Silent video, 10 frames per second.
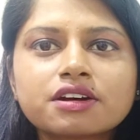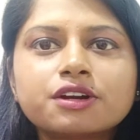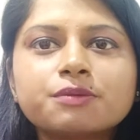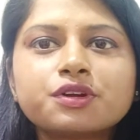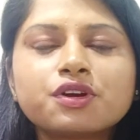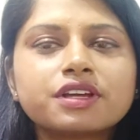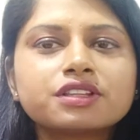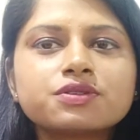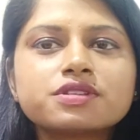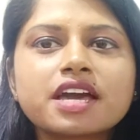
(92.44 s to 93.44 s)
Curb Your
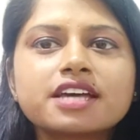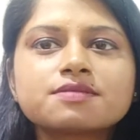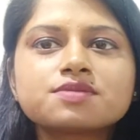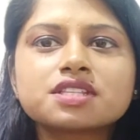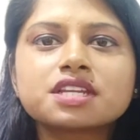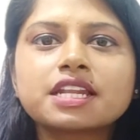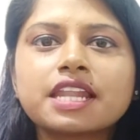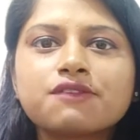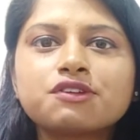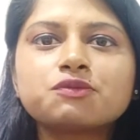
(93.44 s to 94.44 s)
Enthusiasm season
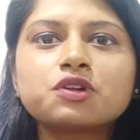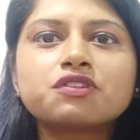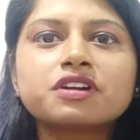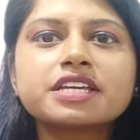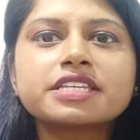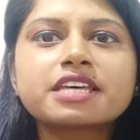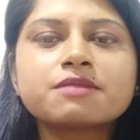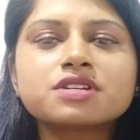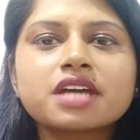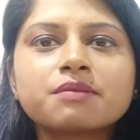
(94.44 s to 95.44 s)
11 will release
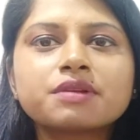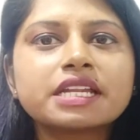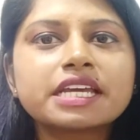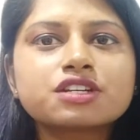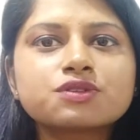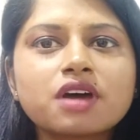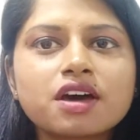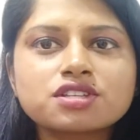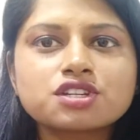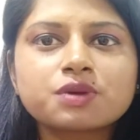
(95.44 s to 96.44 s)
sometime in late
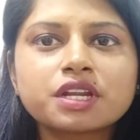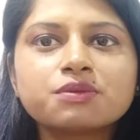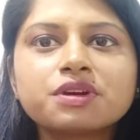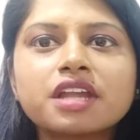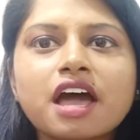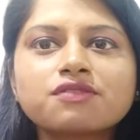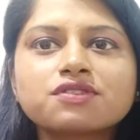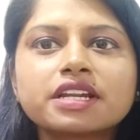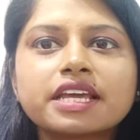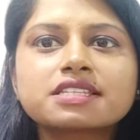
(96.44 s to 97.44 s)
2021
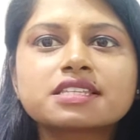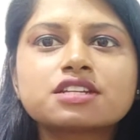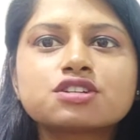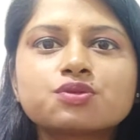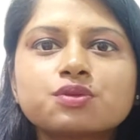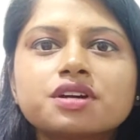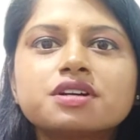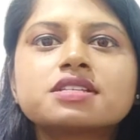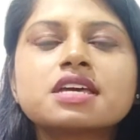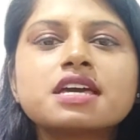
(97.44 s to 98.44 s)
after less than two
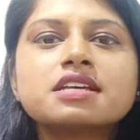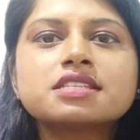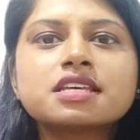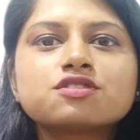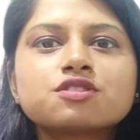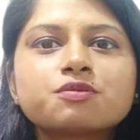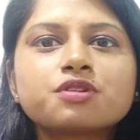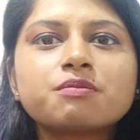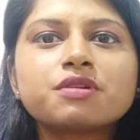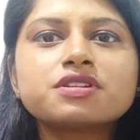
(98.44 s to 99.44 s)
years since the
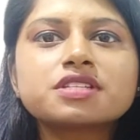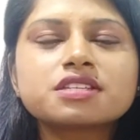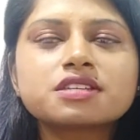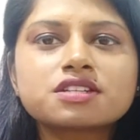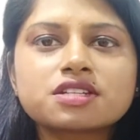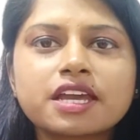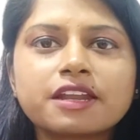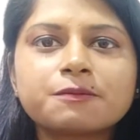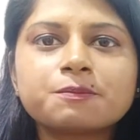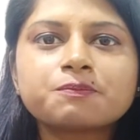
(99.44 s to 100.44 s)
premiere season
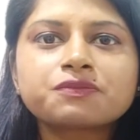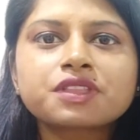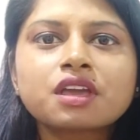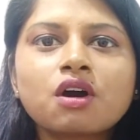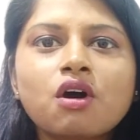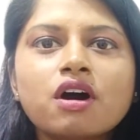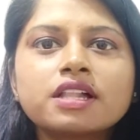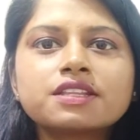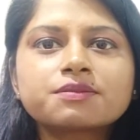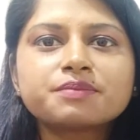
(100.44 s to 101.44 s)
10.
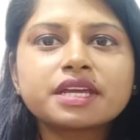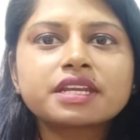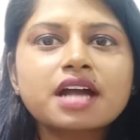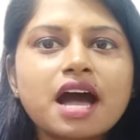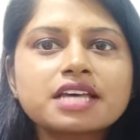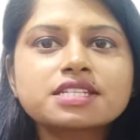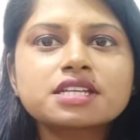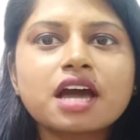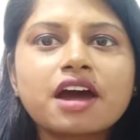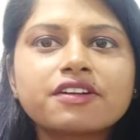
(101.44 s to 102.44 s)
All the main
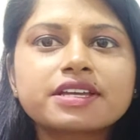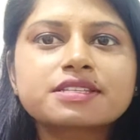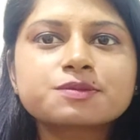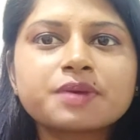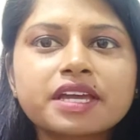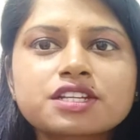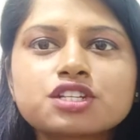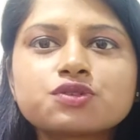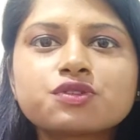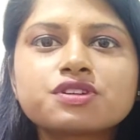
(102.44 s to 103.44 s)
cast are
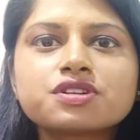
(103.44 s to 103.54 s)
expected to